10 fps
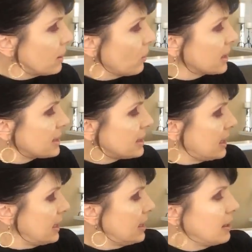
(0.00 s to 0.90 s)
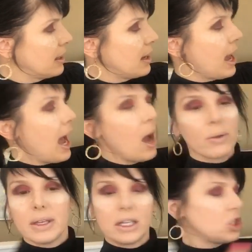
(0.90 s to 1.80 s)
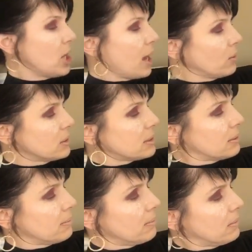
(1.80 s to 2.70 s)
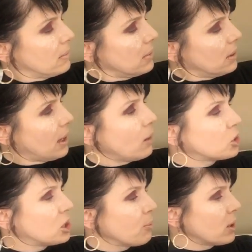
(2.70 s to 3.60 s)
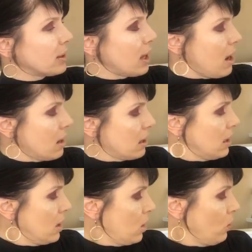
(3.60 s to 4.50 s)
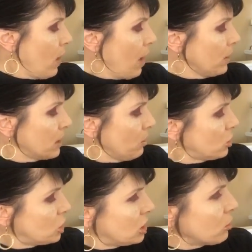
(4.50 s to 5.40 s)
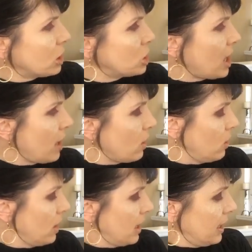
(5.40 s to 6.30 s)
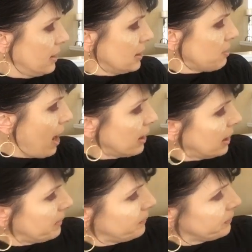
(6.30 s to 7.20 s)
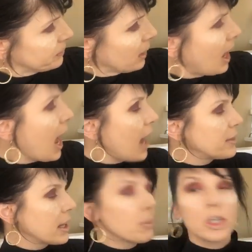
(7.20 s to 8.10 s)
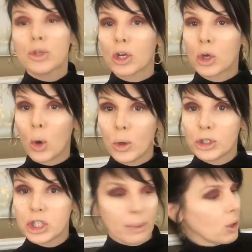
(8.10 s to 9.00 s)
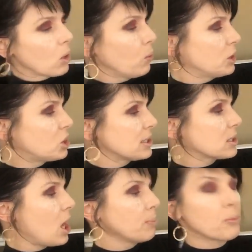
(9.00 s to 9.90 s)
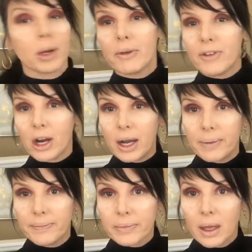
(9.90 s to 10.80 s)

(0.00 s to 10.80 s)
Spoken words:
wanna see how these shadows, how shimmery they are. I want the most shimmery shadow in this palette. I think I'm gonna do the gold shimmer, which is called Primavera.